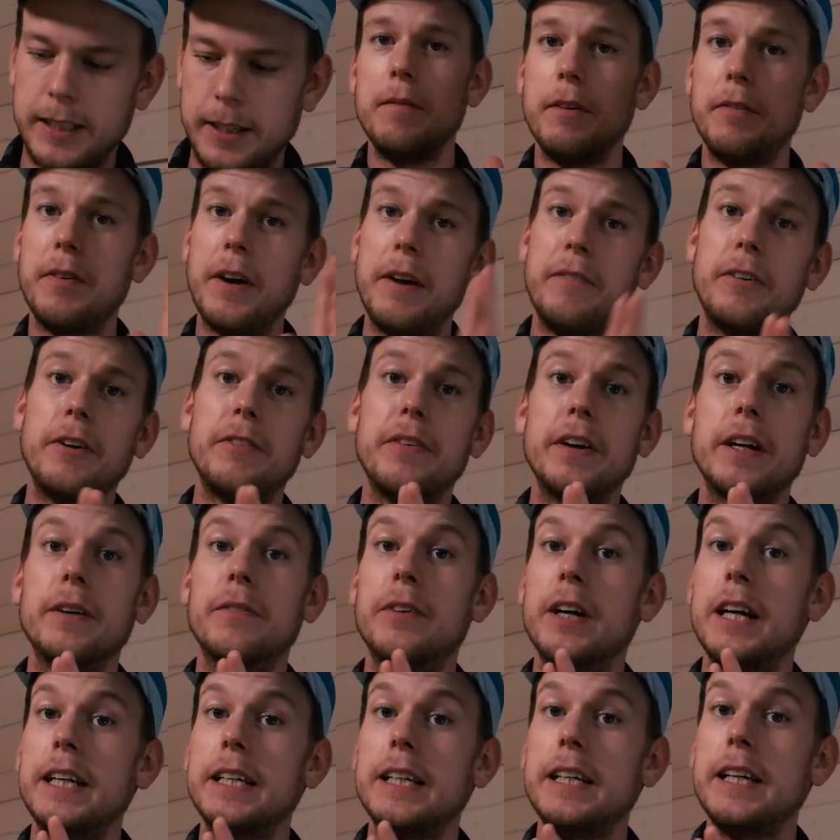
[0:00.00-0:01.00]
With everything
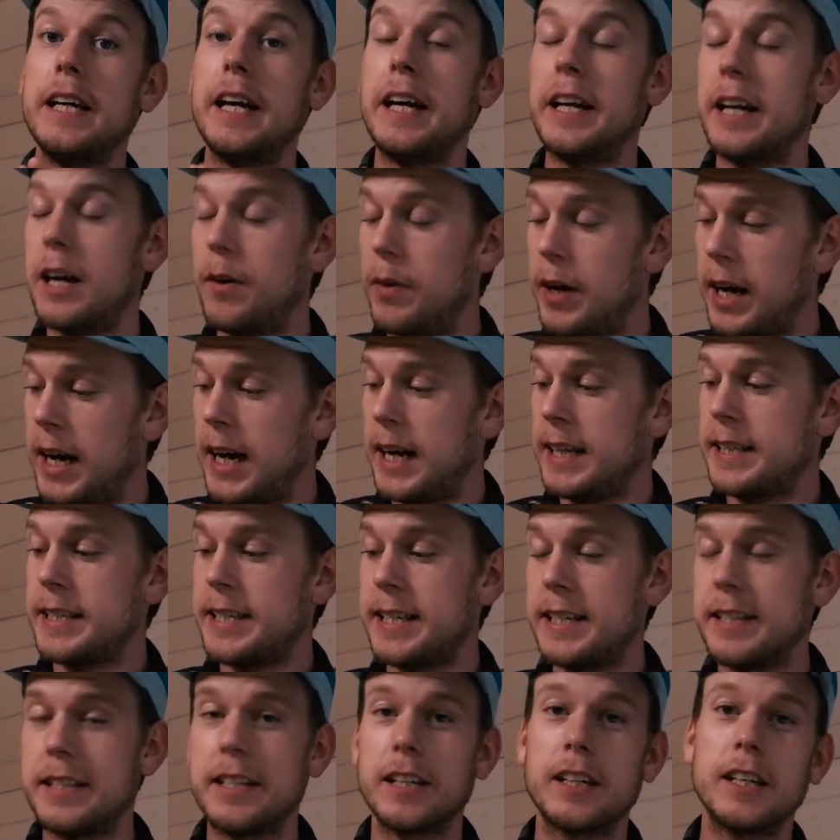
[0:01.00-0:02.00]
ready and our
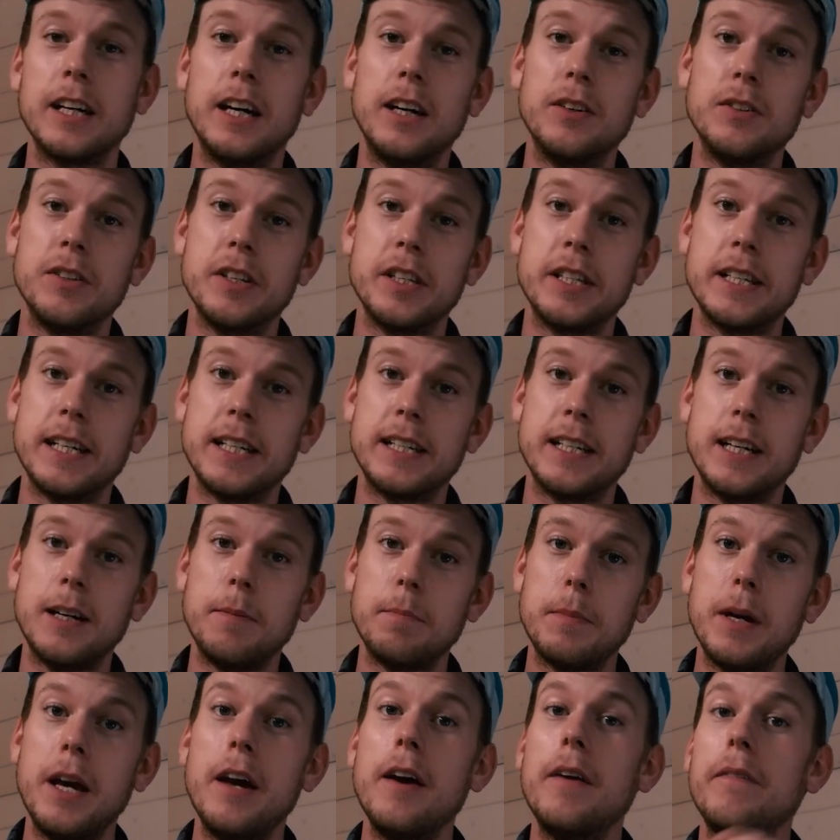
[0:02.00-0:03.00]
AdSense account set
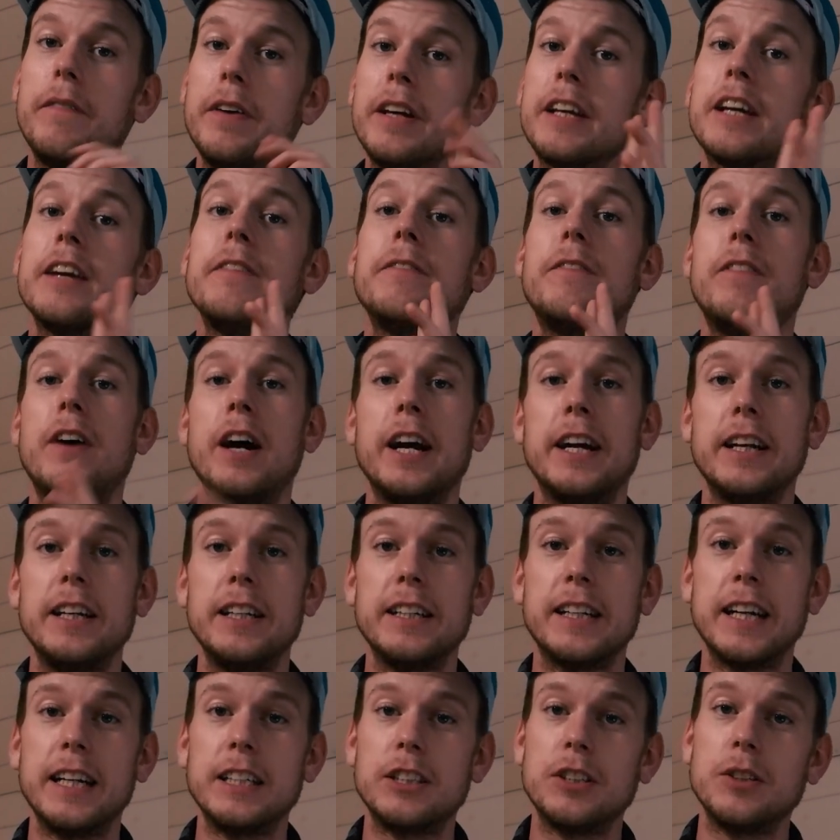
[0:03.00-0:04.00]
up, we can finally
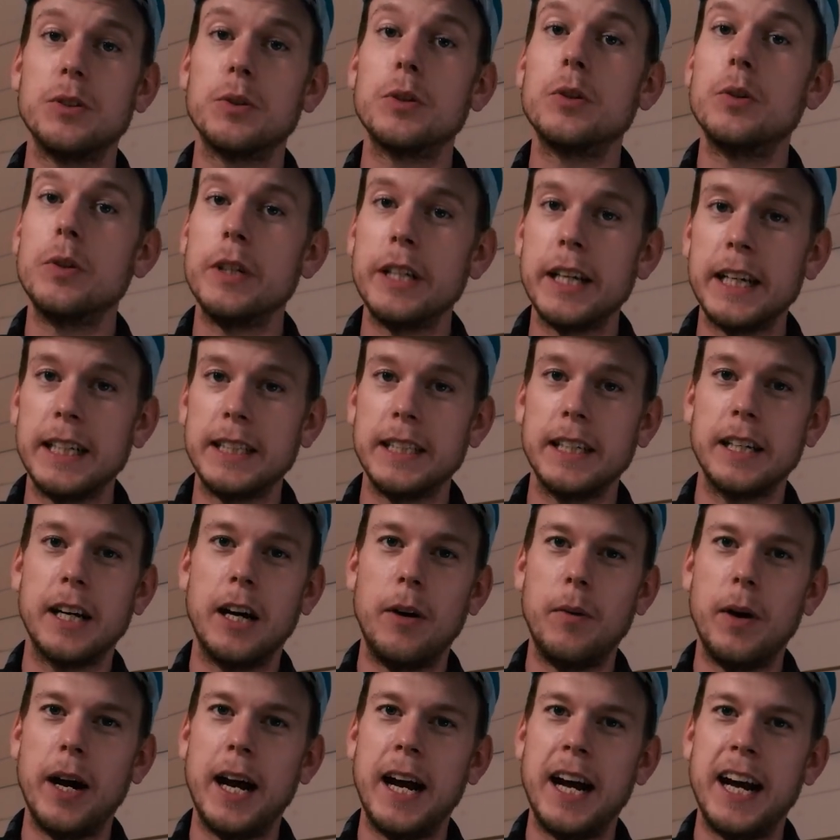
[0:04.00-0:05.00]
get to creating
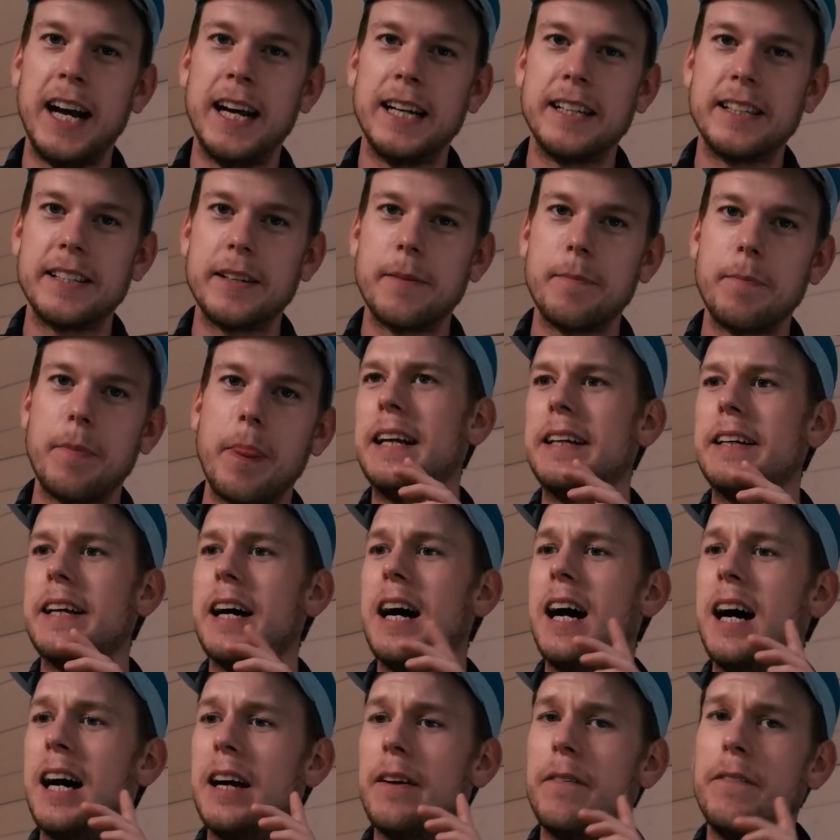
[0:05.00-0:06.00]
our ads. And
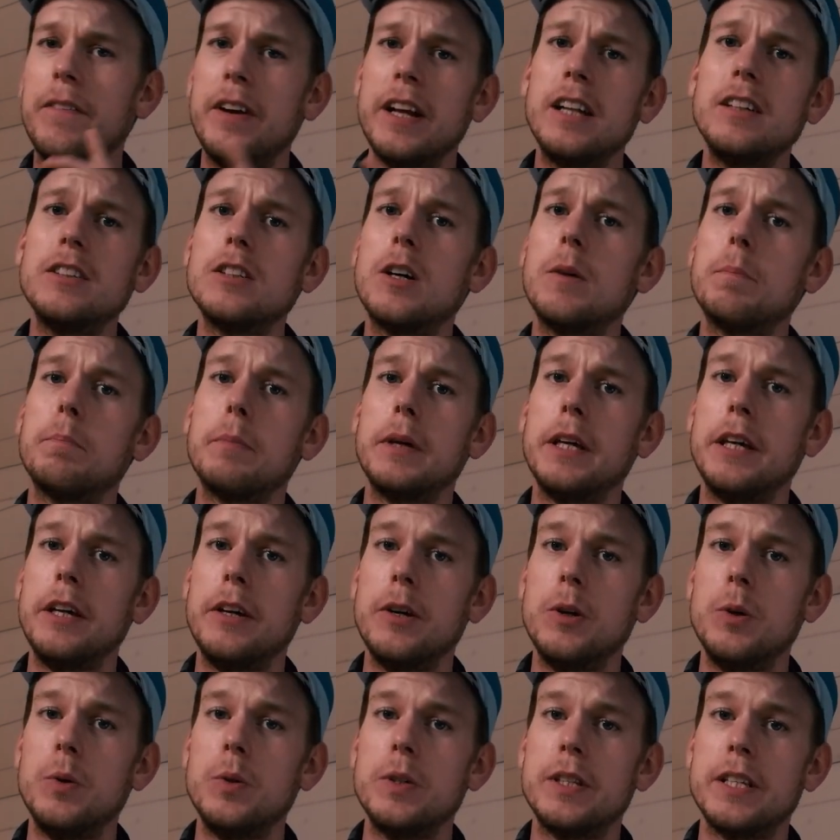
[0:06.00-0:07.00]
I will not be
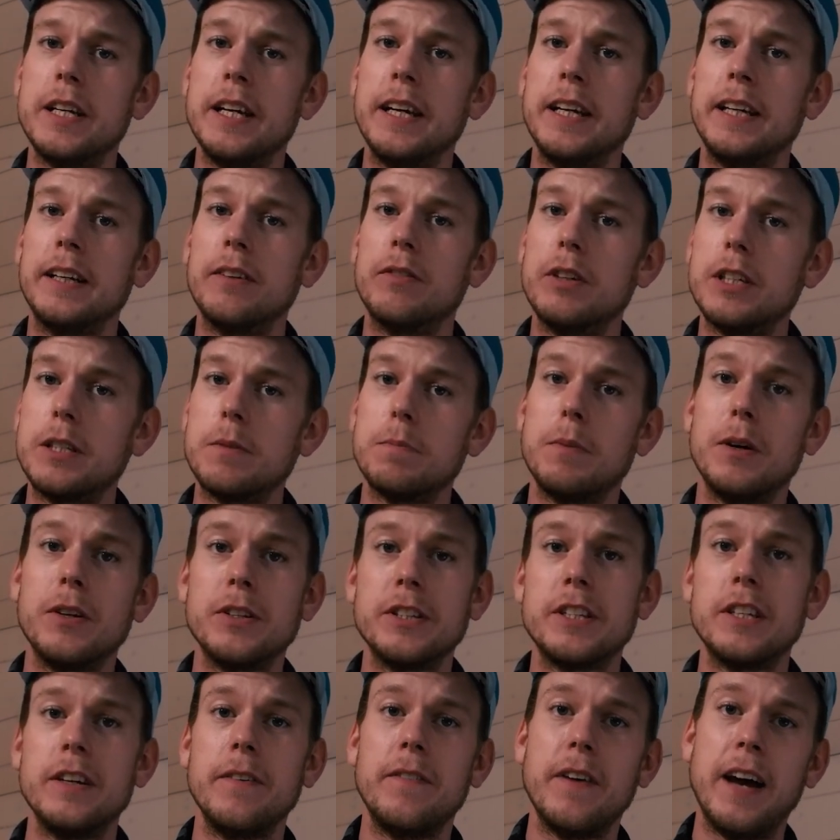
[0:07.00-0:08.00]
using
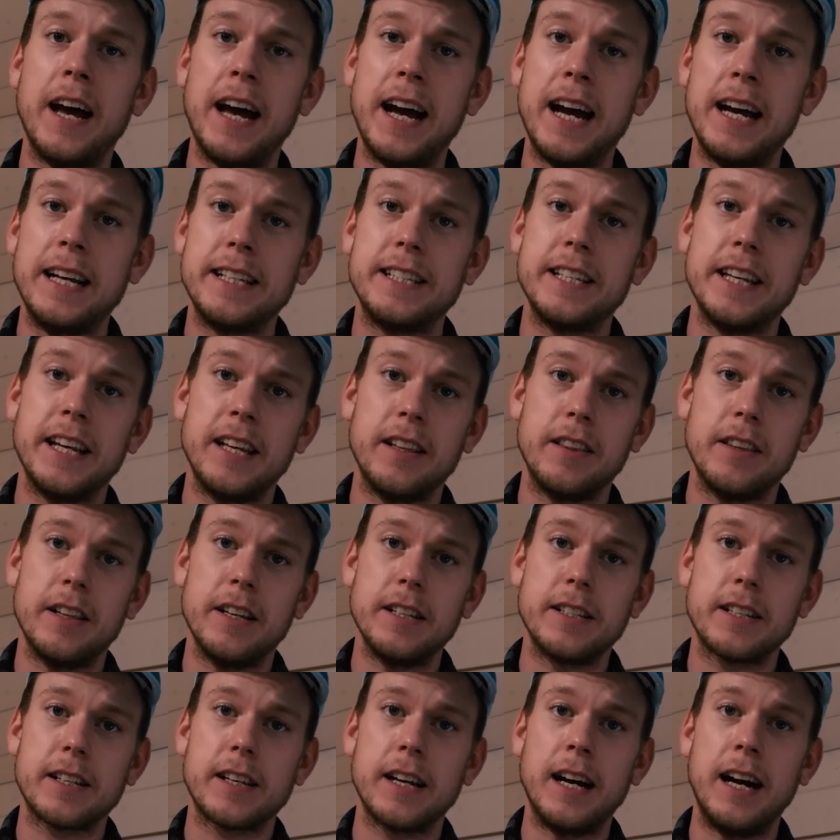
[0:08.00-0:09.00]
responsive ads in
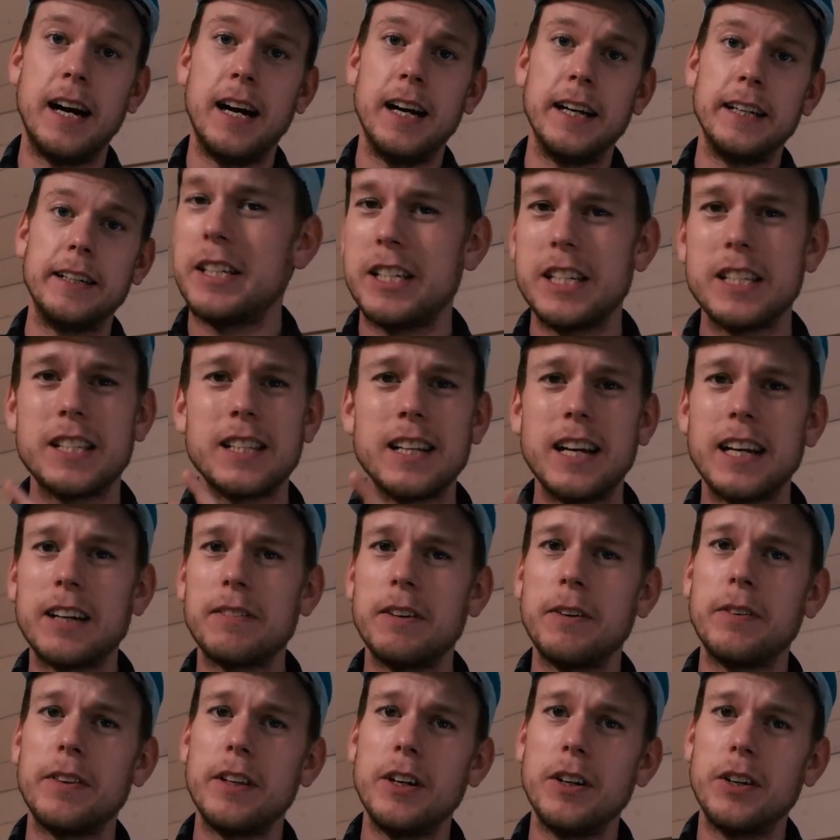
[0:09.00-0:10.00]
this guide. Just like
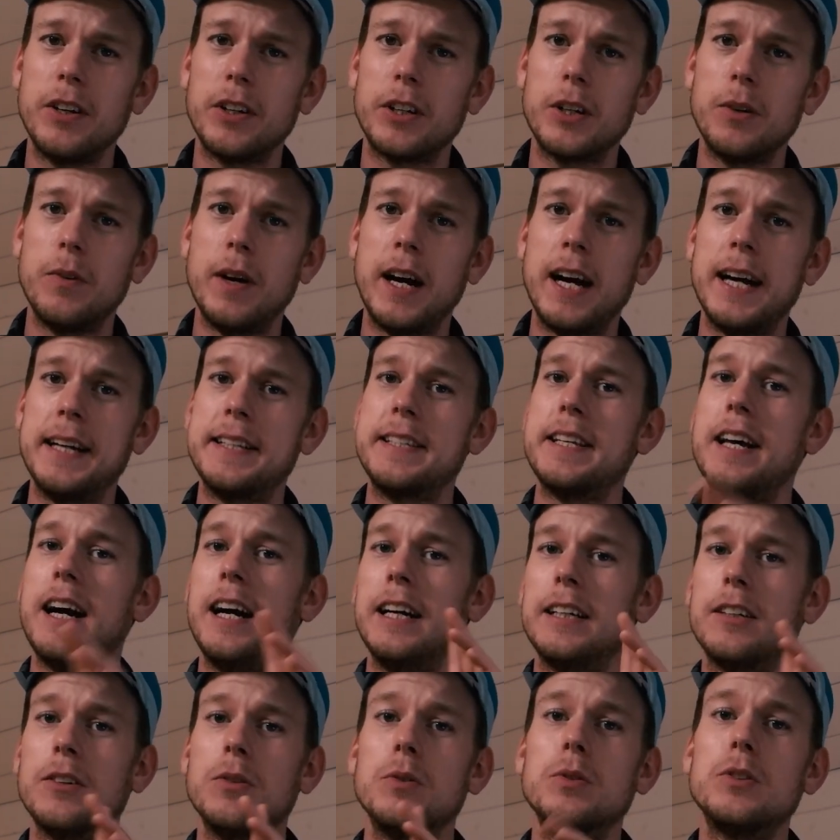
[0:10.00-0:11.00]
with the auto ads, I
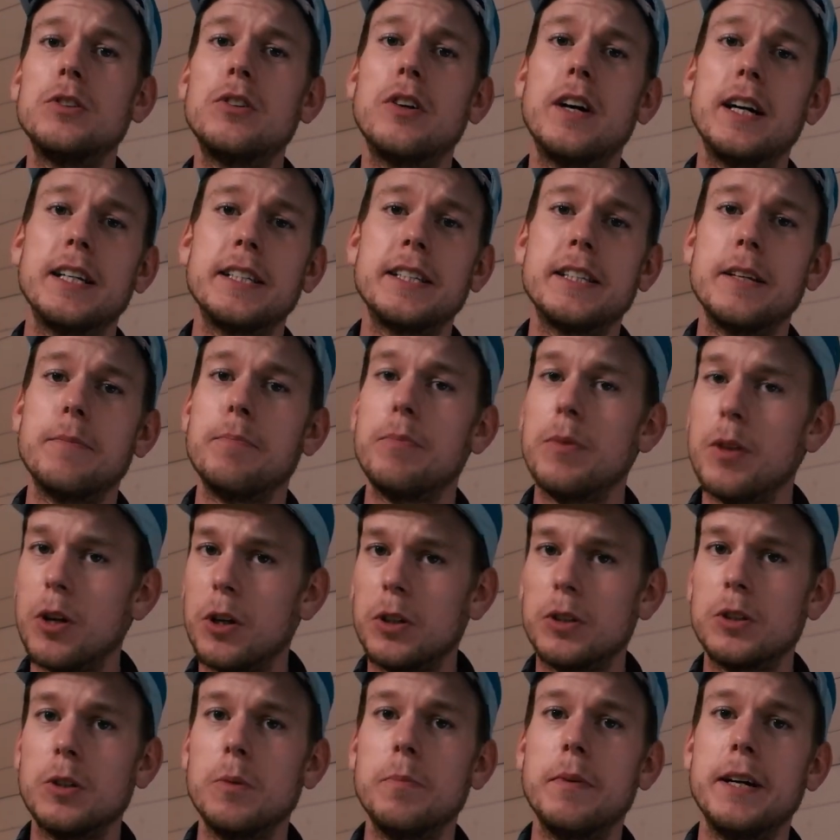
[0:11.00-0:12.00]
don't trust them
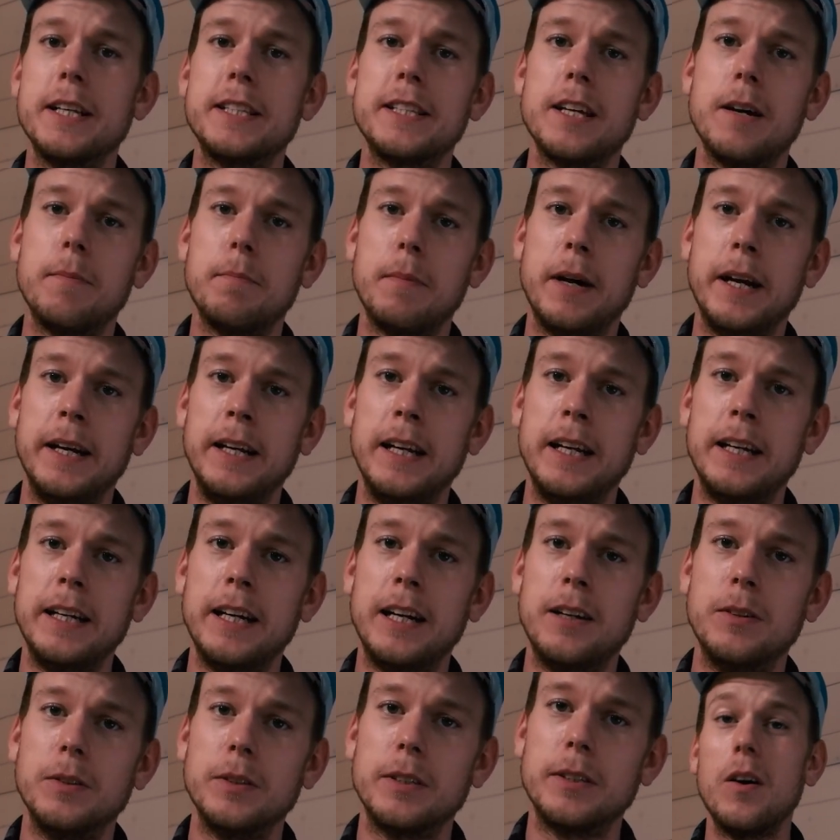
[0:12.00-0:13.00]
not to mess up my
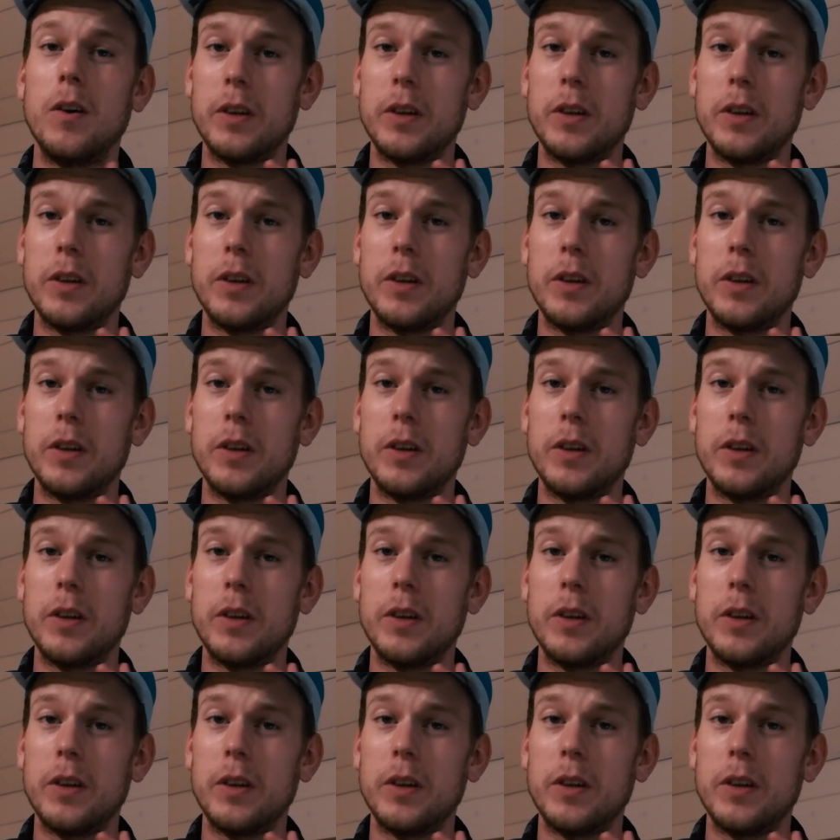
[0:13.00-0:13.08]
layout.